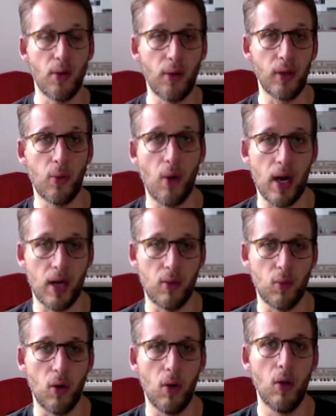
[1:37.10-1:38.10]
early rock and
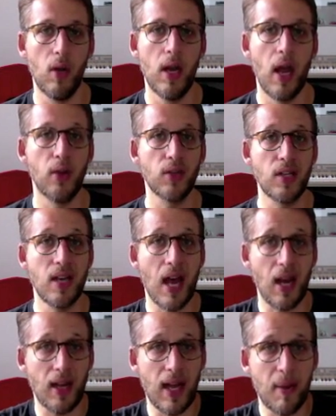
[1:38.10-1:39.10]
roll. And there's not
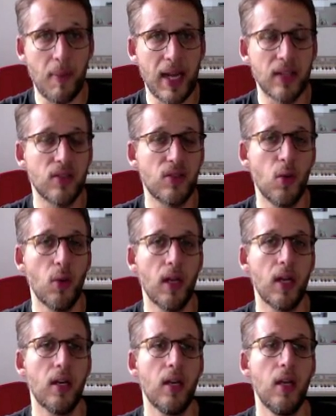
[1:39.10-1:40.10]
a lot of bands doing
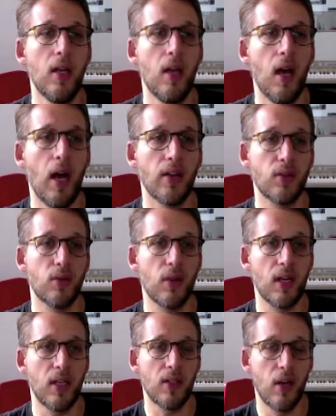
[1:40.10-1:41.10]
it. So they're
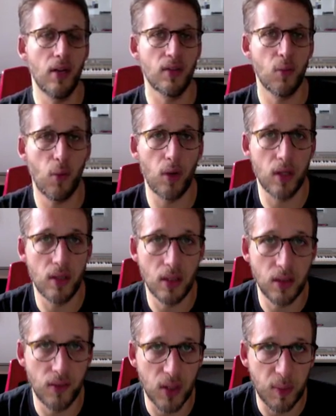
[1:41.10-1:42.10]
getting tons of work and
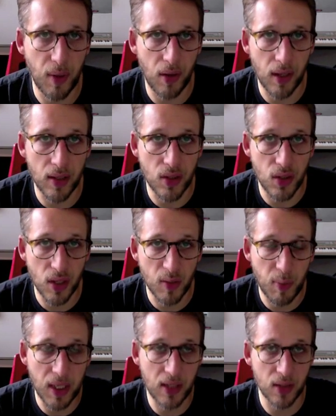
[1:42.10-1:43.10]
tons of experience just
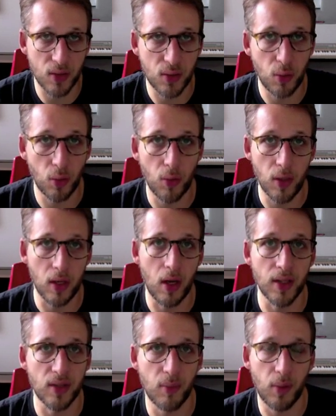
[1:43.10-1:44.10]
being this touring,
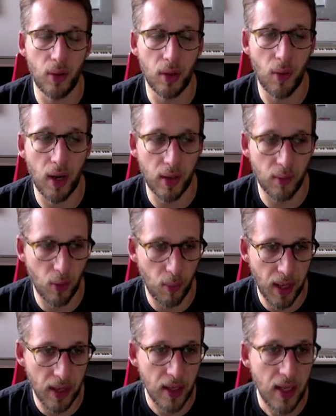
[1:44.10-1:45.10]
awesome early rock and roll
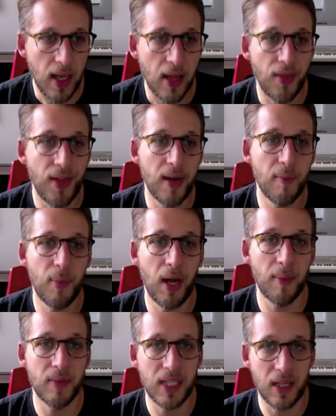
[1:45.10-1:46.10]
band. Then
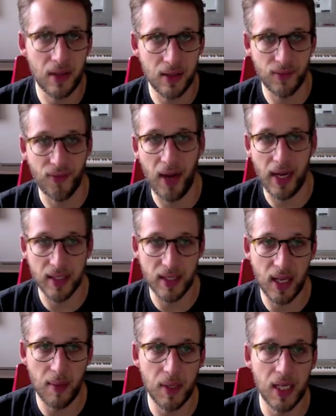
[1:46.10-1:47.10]
Bob Dylan finds
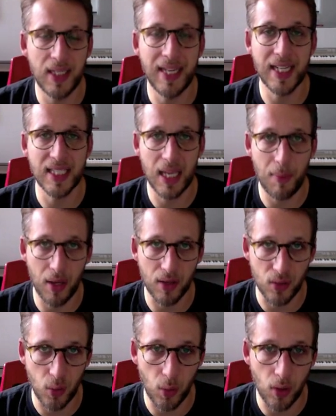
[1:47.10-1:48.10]
them, and he takes them on
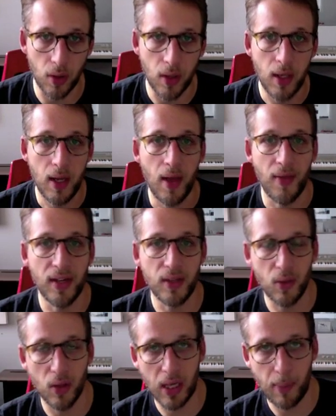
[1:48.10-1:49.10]
tour. They
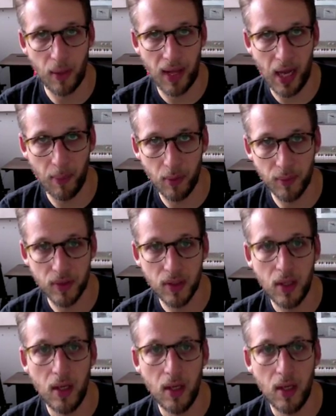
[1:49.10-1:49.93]
do a couple albums,